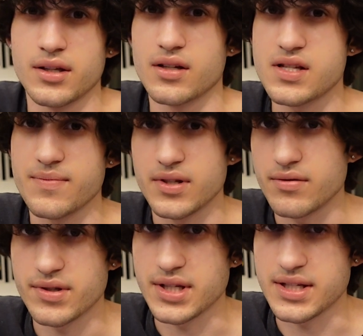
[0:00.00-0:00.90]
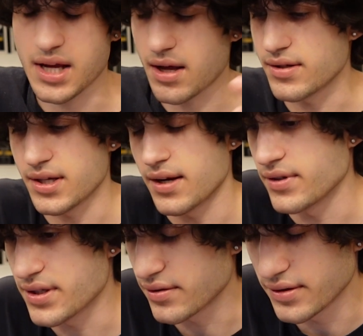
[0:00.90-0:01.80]
Y'all see me use these sounds
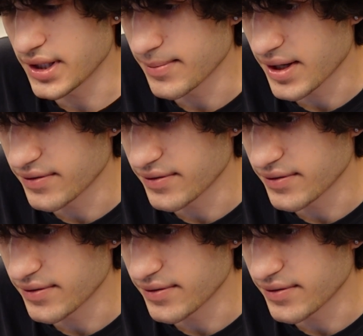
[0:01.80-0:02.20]
every single day in my